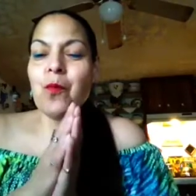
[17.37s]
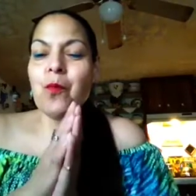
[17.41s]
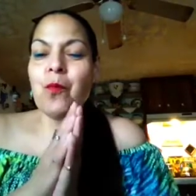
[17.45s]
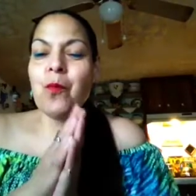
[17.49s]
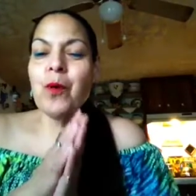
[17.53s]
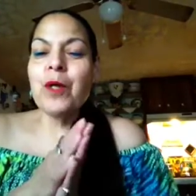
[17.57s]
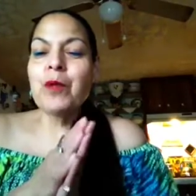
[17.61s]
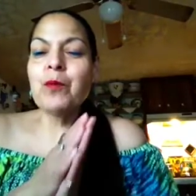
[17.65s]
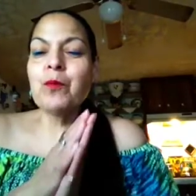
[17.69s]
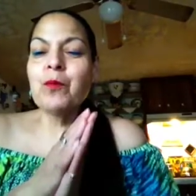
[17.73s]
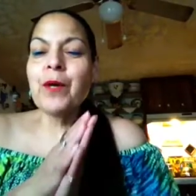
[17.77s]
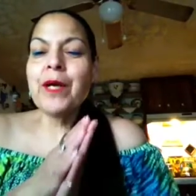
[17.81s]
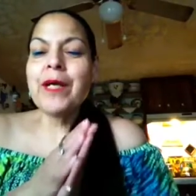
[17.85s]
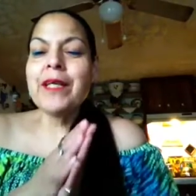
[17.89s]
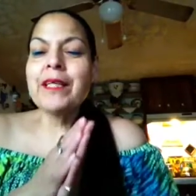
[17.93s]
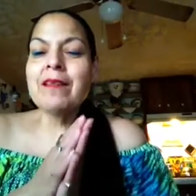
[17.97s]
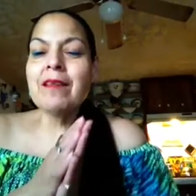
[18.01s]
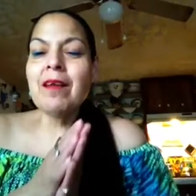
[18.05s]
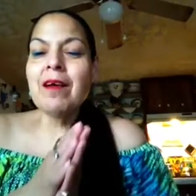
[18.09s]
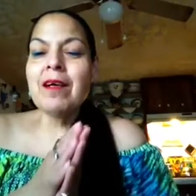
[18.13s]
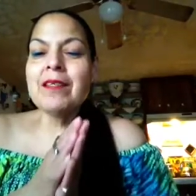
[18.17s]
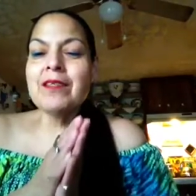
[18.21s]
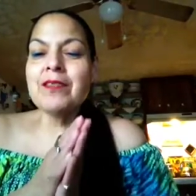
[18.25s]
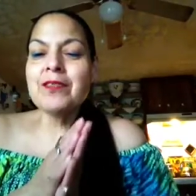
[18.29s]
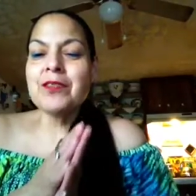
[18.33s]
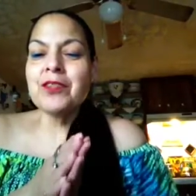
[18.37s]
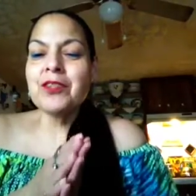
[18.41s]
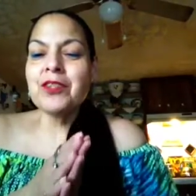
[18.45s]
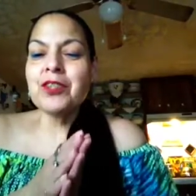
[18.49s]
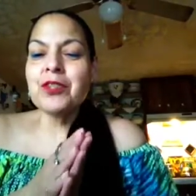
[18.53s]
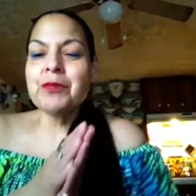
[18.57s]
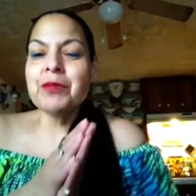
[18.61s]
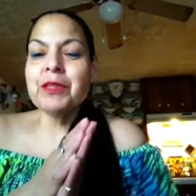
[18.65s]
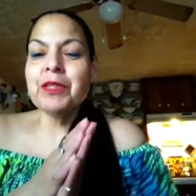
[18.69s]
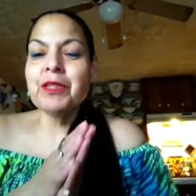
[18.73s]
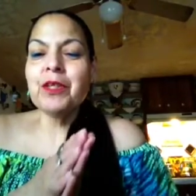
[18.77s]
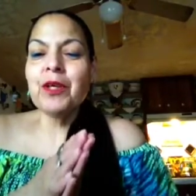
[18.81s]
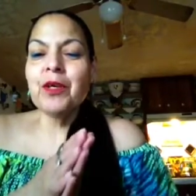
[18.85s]
What weight loss
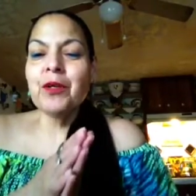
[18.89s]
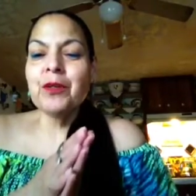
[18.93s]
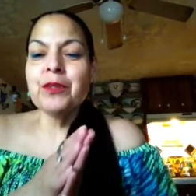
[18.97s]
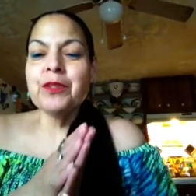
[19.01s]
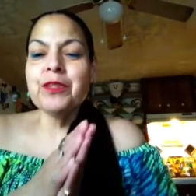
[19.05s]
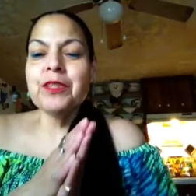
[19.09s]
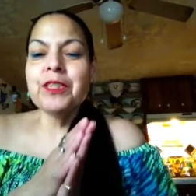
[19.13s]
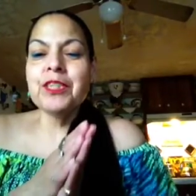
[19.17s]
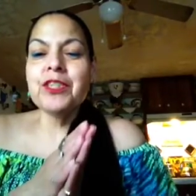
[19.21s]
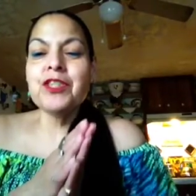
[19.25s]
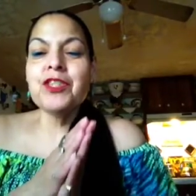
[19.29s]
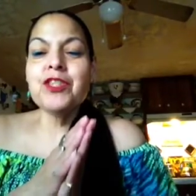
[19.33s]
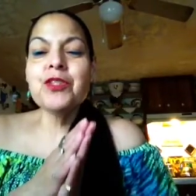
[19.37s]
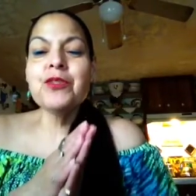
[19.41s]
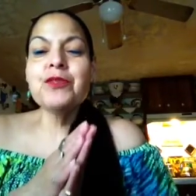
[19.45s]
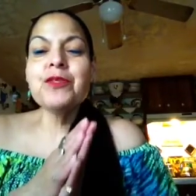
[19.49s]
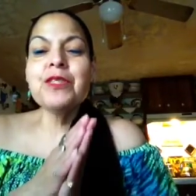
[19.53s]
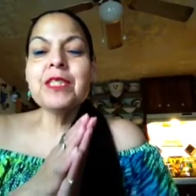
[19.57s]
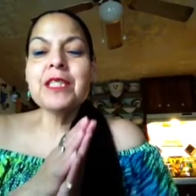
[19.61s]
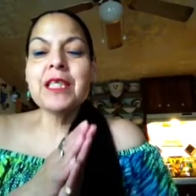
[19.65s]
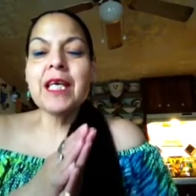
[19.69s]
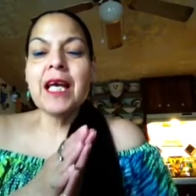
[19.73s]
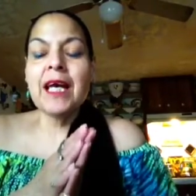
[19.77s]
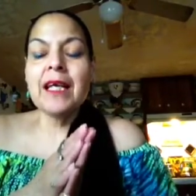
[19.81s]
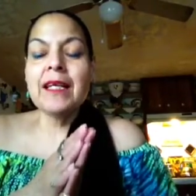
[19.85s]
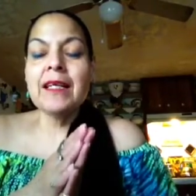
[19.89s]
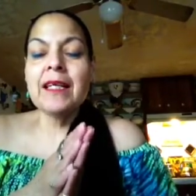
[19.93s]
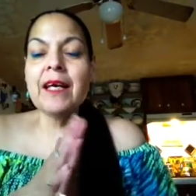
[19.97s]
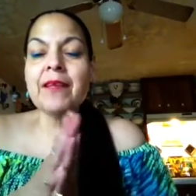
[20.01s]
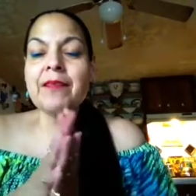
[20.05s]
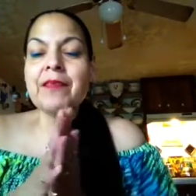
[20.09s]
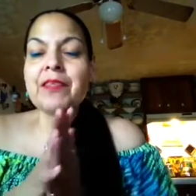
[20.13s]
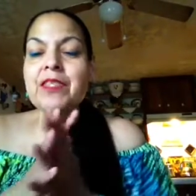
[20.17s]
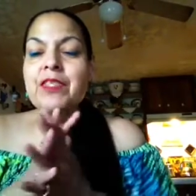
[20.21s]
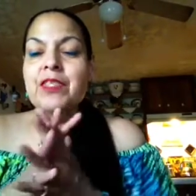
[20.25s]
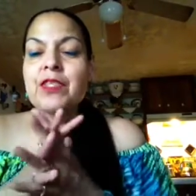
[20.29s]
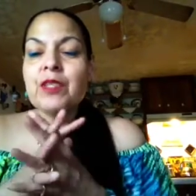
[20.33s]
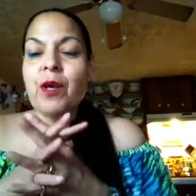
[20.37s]
surgery goals did you set
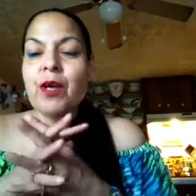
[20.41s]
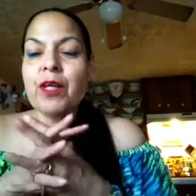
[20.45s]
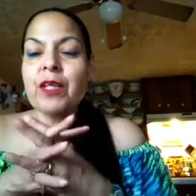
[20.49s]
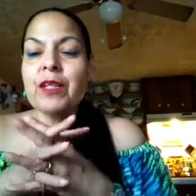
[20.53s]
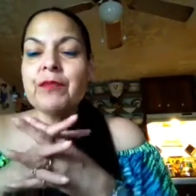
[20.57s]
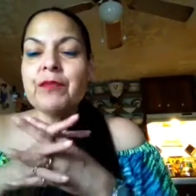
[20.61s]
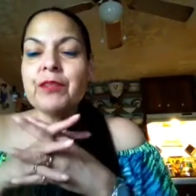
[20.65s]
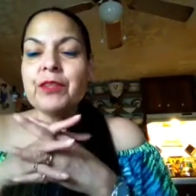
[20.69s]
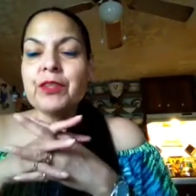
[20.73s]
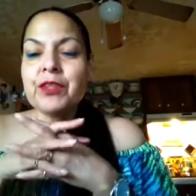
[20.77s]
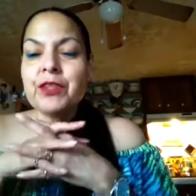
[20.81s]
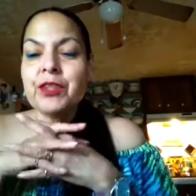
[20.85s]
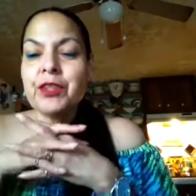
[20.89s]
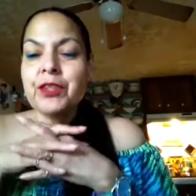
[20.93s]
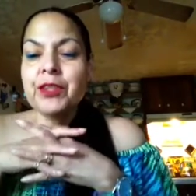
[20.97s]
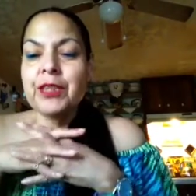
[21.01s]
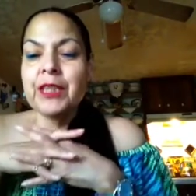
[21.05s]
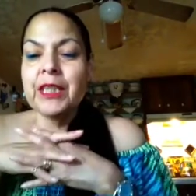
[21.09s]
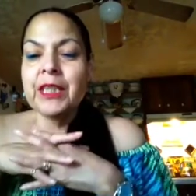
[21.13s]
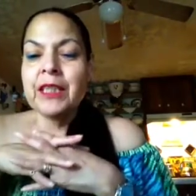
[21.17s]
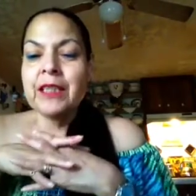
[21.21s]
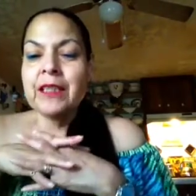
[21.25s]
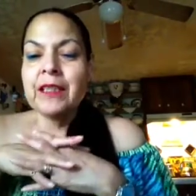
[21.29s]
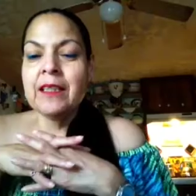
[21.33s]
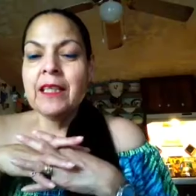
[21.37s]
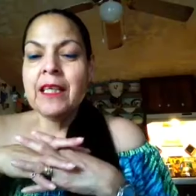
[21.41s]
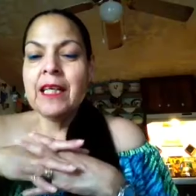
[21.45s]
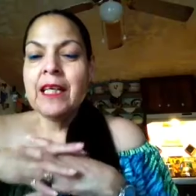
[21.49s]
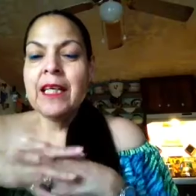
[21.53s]
at the start of your journey?